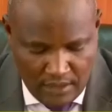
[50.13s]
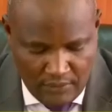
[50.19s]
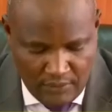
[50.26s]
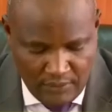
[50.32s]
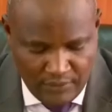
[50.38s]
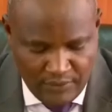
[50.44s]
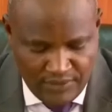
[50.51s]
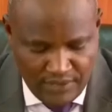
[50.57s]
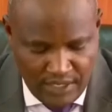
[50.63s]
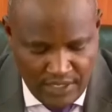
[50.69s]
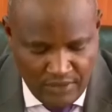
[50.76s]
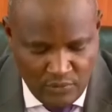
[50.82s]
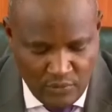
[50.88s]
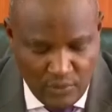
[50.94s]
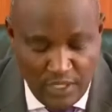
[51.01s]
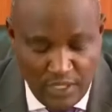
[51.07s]
when we
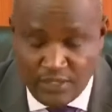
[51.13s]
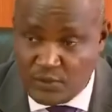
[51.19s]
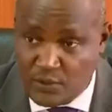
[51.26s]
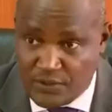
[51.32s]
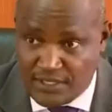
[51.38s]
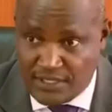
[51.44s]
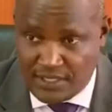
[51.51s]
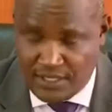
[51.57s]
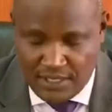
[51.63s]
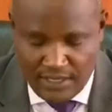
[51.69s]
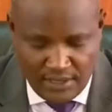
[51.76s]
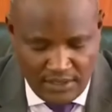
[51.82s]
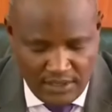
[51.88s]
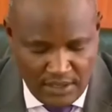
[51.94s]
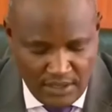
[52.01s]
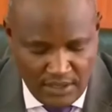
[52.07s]
said Ugatuzi
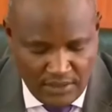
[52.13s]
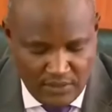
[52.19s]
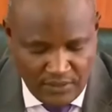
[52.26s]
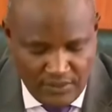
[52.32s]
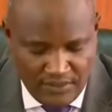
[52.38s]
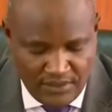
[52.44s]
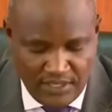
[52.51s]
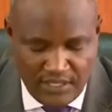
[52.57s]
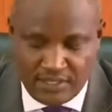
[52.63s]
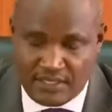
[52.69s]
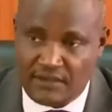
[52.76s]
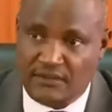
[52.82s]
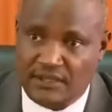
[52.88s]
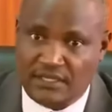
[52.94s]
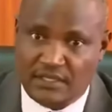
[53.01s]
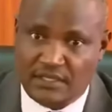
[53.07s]
in
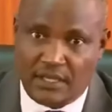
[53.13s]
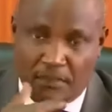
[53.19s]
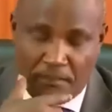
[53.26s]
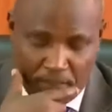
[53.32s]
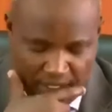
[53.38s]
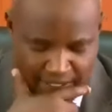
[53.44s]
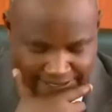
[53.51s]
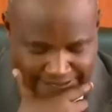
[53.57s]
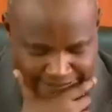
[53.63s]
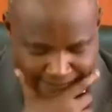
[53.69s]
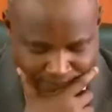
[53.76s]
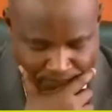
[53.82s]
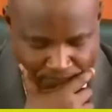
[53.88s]
2007 campaign,